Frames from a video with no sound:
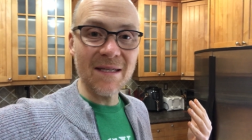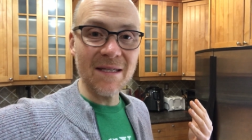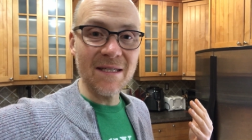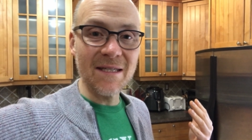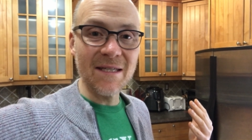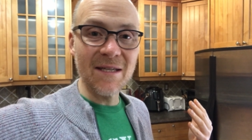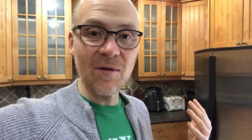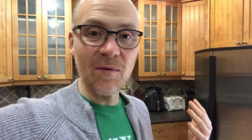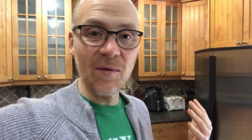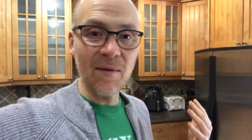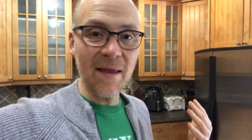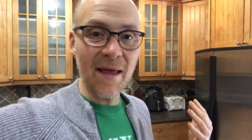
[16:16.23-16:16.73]
and
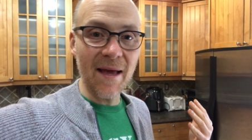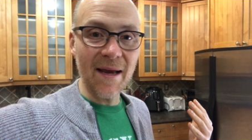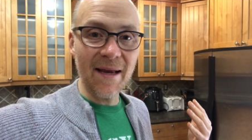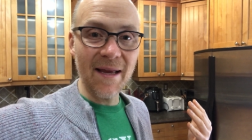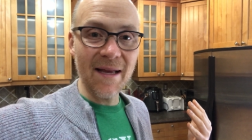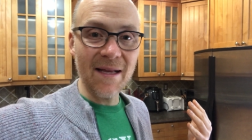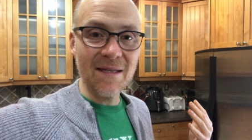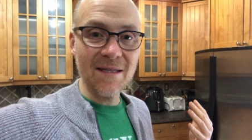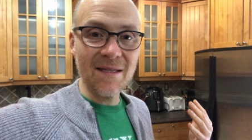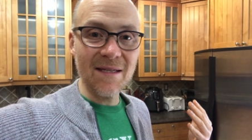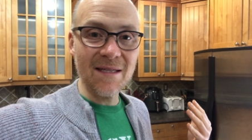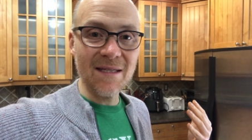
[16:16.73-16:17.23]
see where that
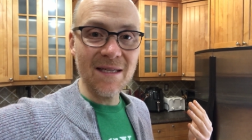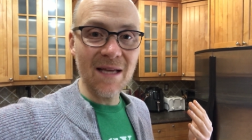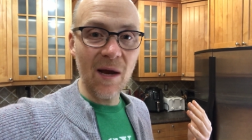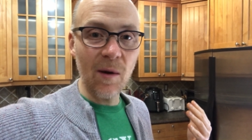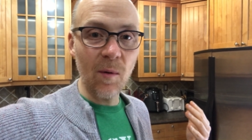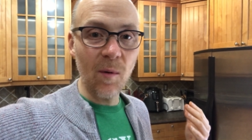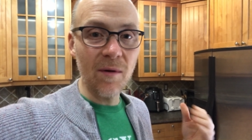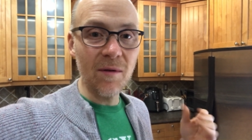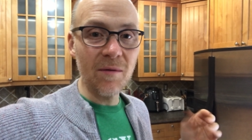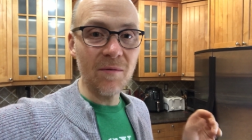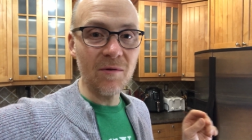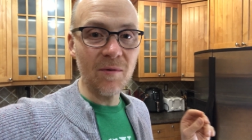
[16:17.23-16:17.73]
gets us. I
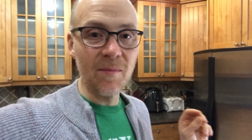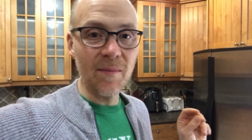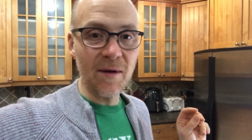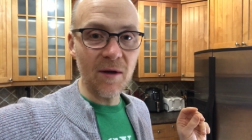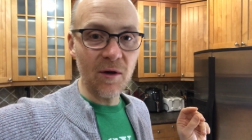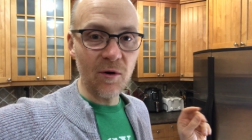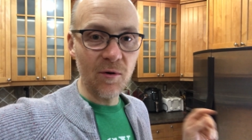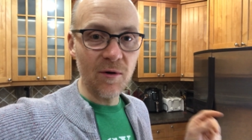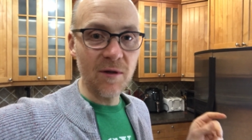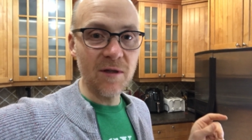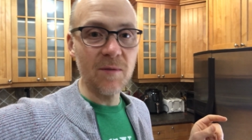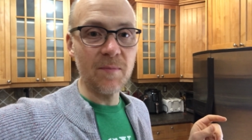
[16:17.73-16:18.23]
want them to be
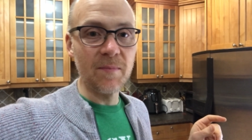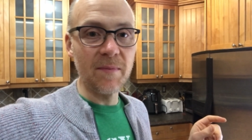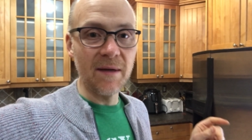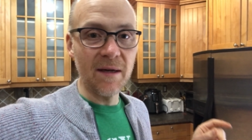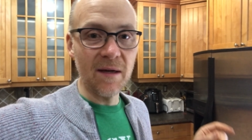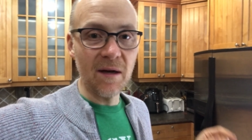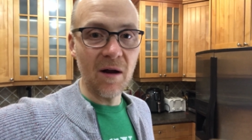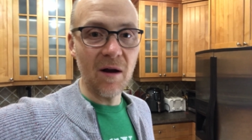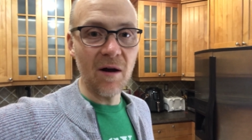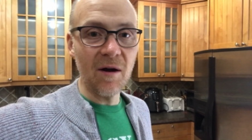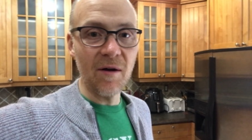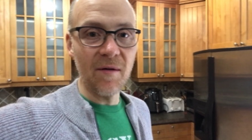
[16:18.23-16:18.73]
crispy
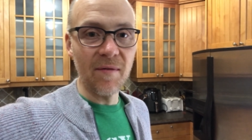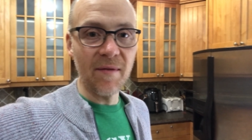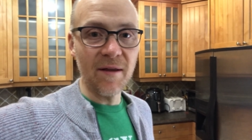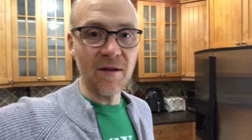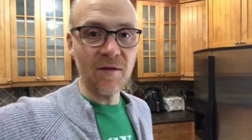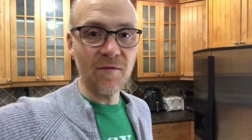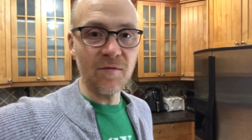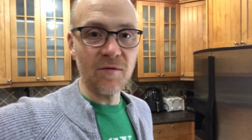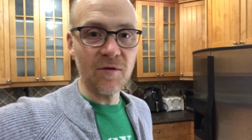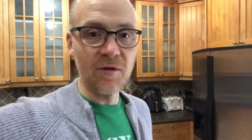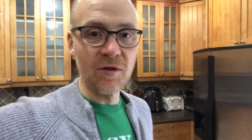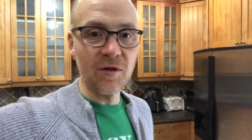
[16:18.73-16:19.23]
and hard,
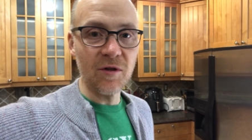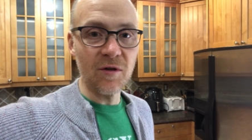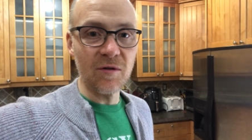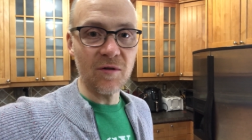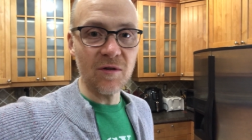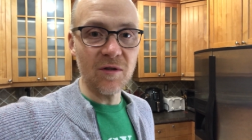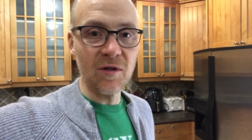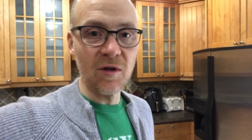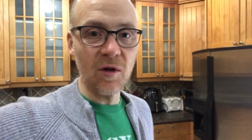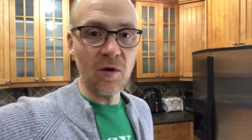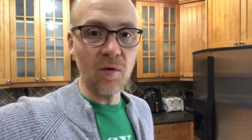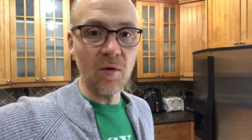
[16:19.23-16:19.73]
that's for sure.
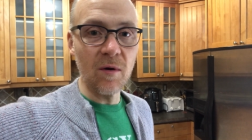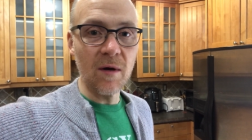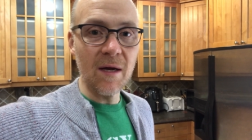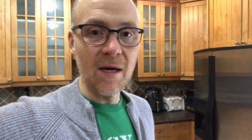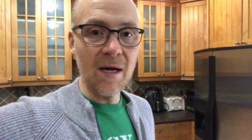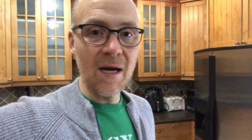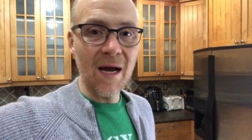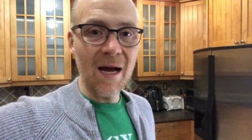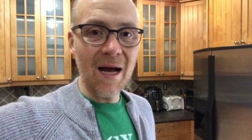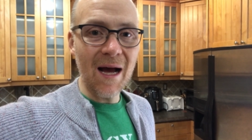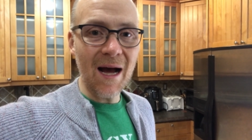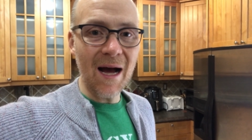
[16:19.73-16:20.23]
So
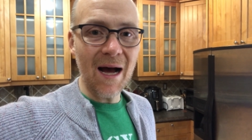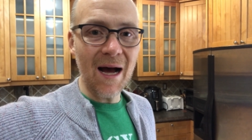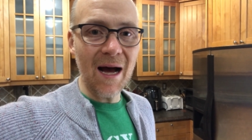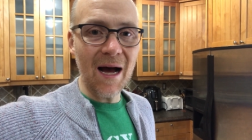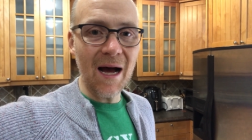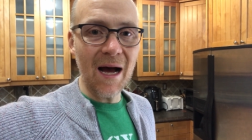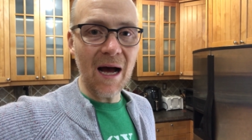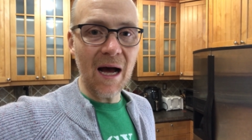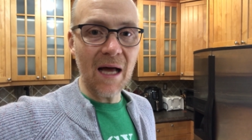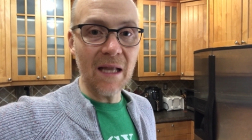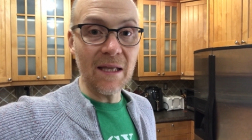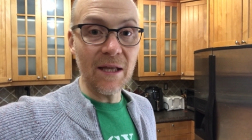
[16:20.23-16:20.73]

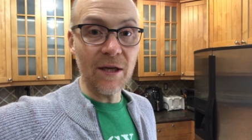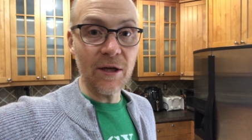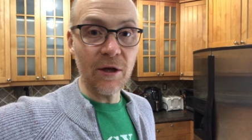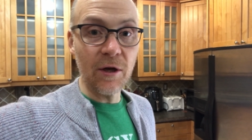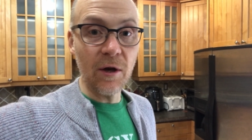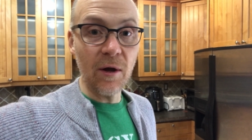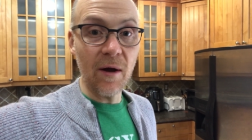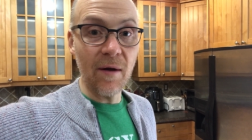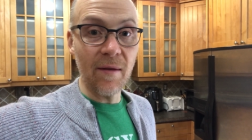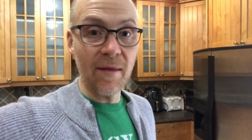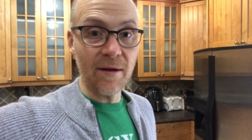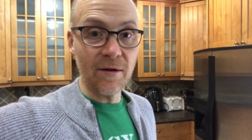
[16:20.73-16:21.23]
I'll let you
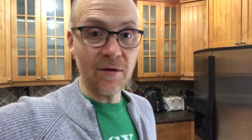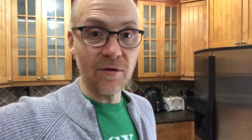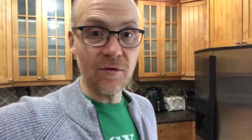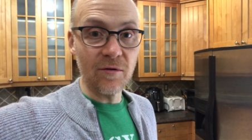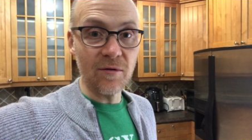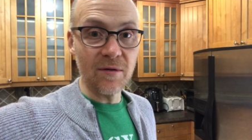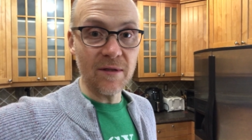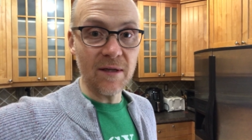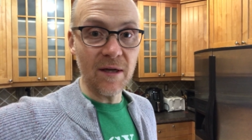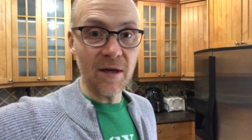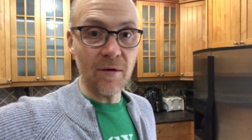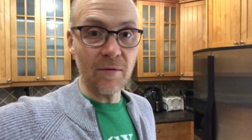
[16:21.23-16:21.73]
know how that turns